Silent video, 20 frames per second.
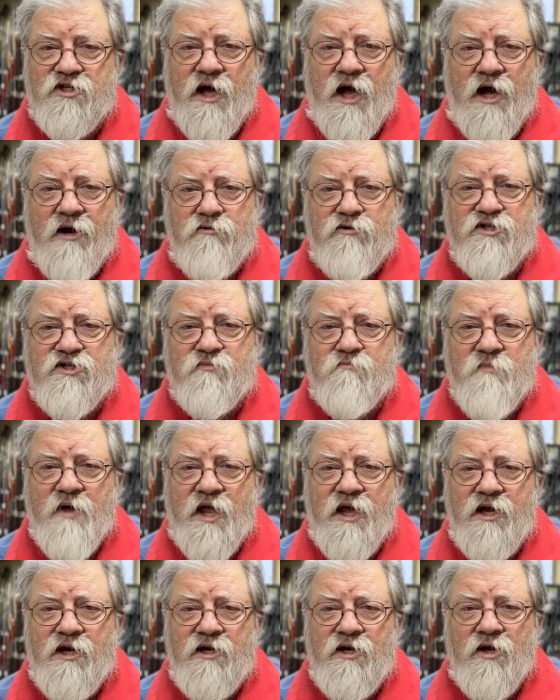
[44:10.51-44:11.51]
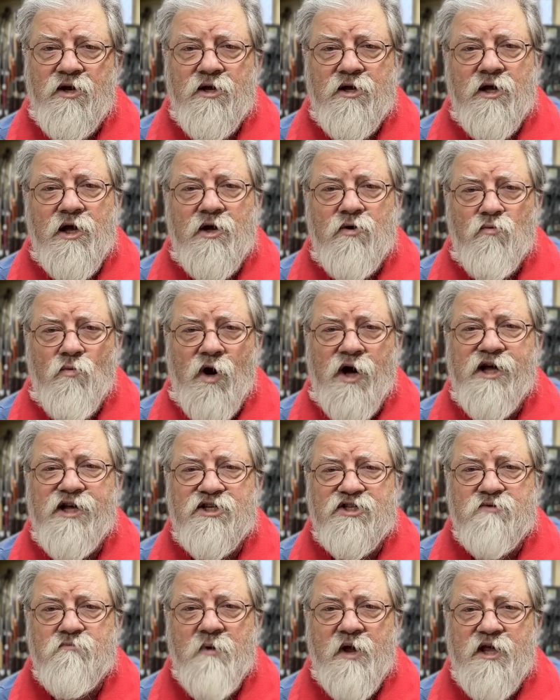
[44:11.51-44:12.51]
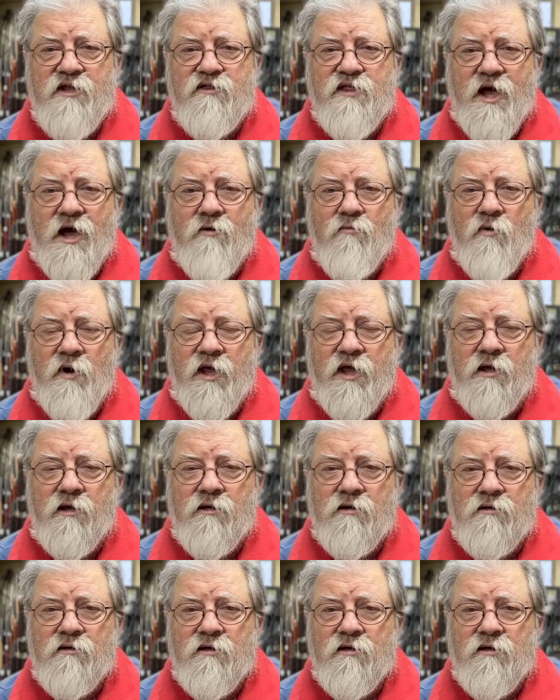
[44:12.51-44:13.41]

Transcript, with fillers: how it's made and why it's made that way.